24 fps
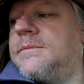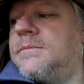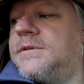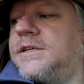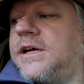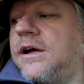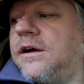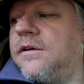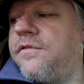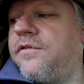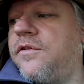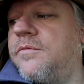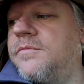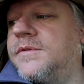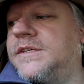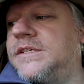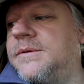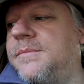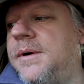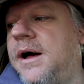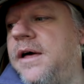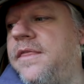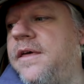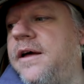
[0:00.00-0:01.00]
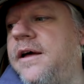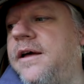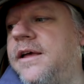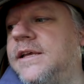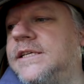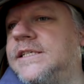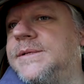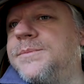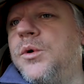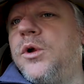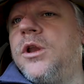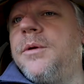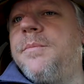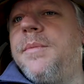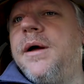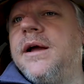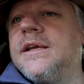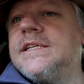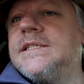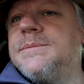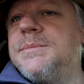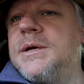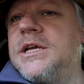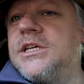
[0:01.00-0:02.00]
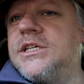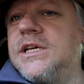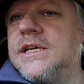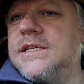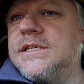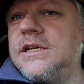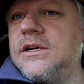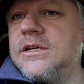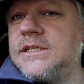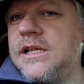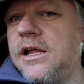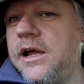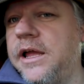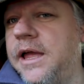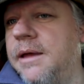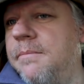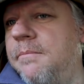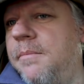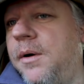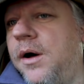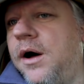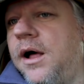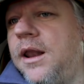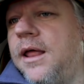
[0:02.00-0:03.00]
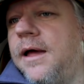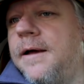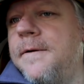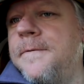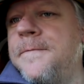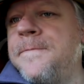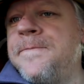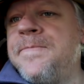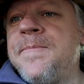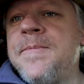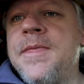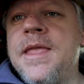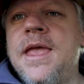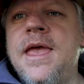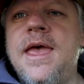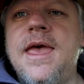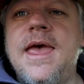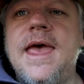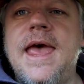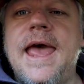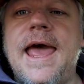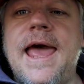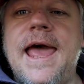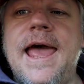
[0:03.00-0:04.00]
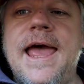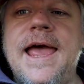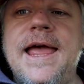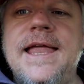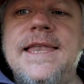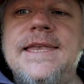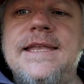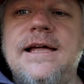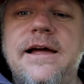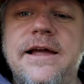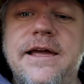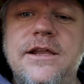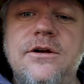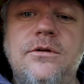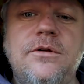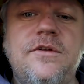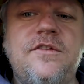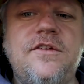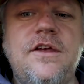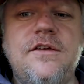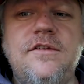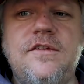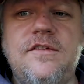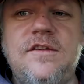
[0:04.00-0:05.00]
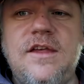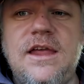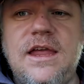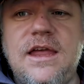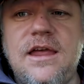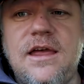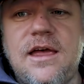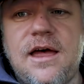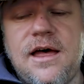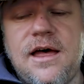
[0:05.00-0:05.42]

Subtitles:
dung from some other smaller buck species, looks like impala. And I can also see